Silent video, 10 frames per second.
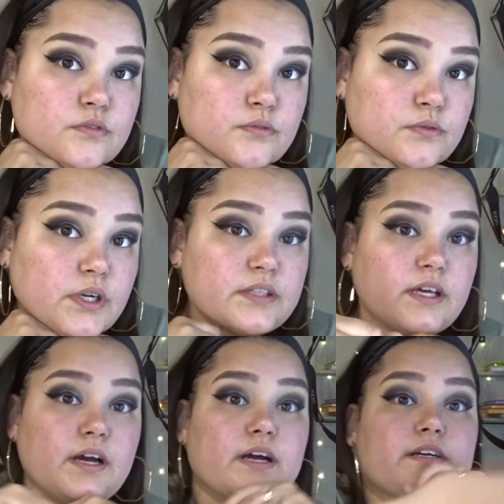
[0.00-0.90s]
We got the
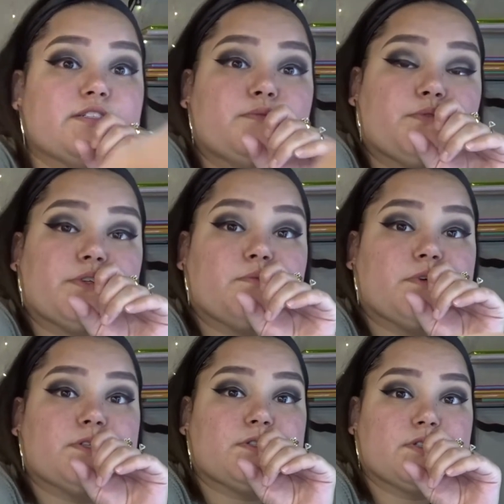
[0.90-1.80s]
eyes pretty
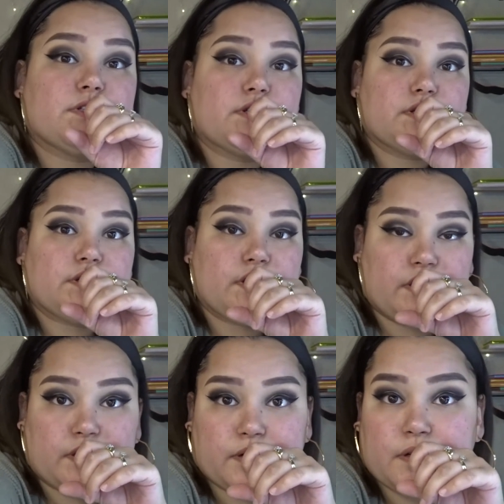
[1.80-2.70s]
much
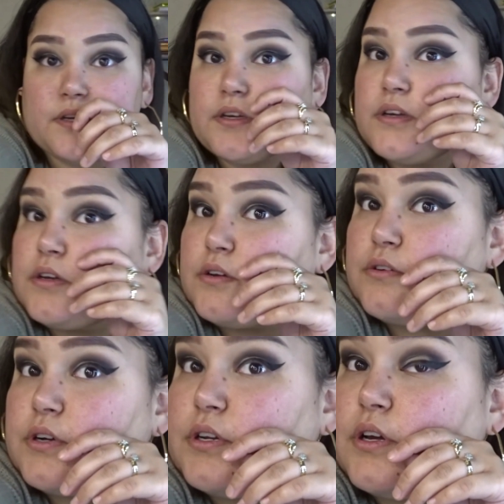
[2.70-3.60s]
done
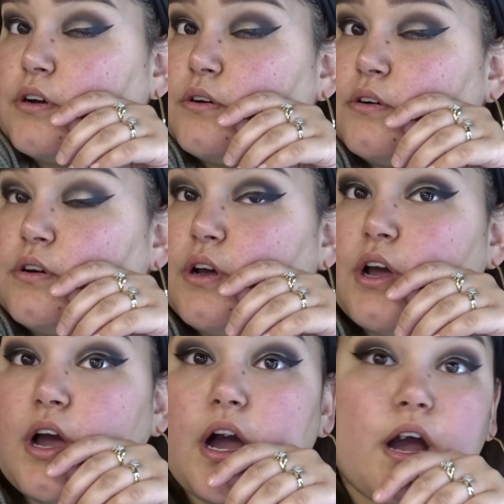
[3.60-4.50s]
right know,
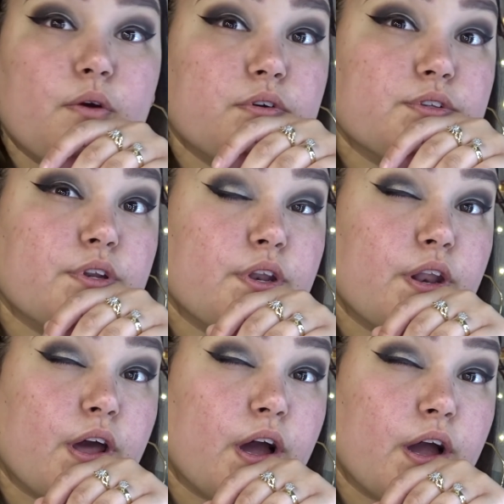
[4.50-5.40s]
I was
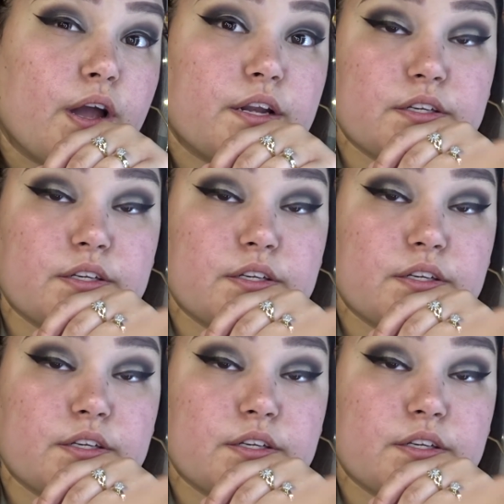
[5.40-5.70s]
not